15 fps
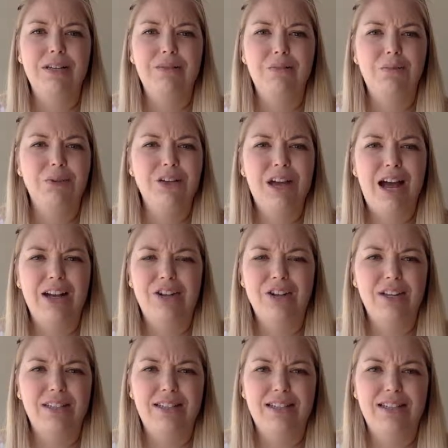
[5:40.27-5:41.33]
not
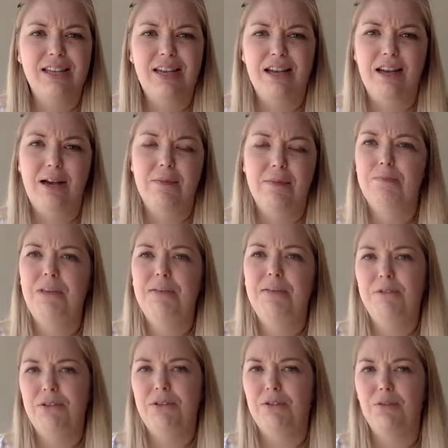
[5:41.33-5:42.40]
just
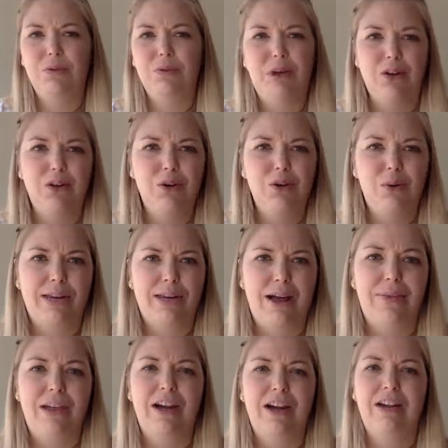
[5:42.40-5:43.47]
people going
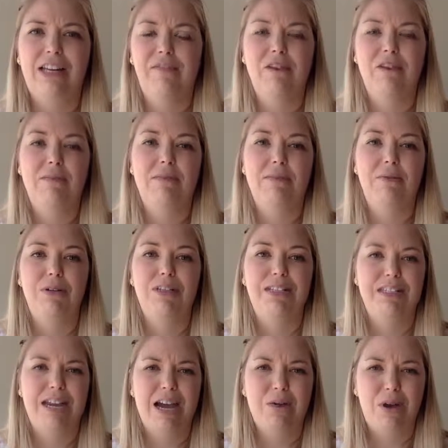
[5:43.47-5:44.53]
out there and giving people a
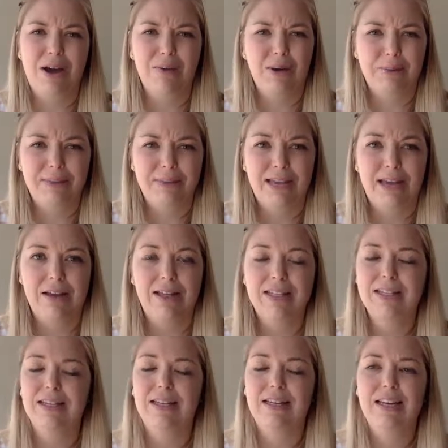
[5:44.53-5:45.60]
DIY website.
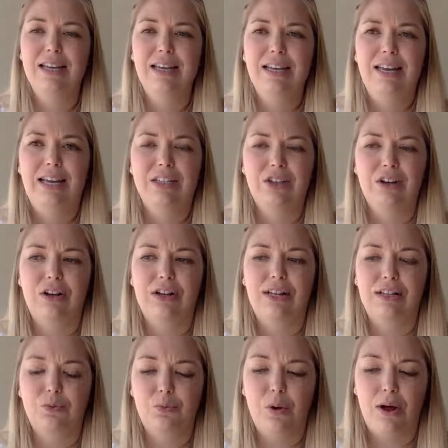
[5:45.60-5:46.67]

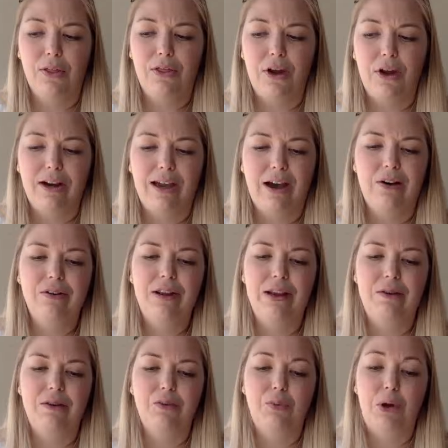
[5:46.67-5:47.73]
It's well thought out and
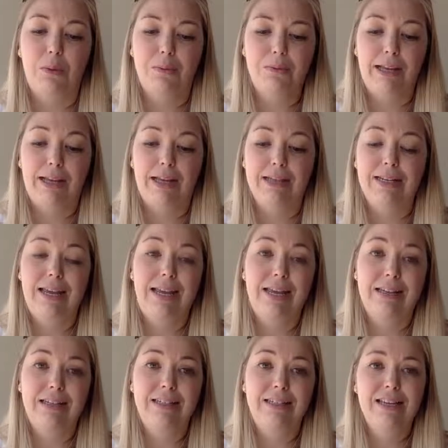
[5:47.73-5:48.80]
it's well planned,
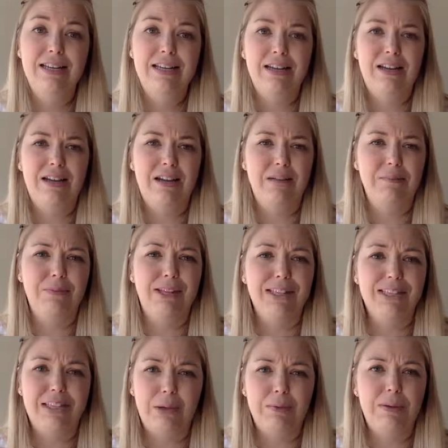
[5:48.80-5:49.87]
and
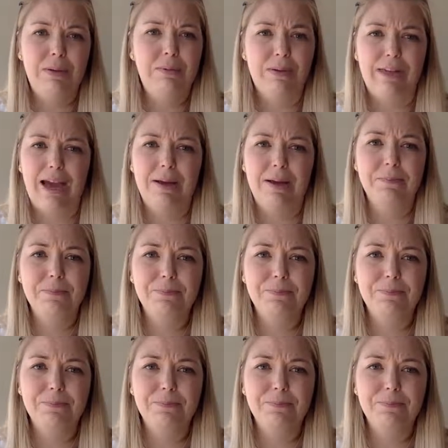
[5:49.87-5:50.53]
let's tell people that.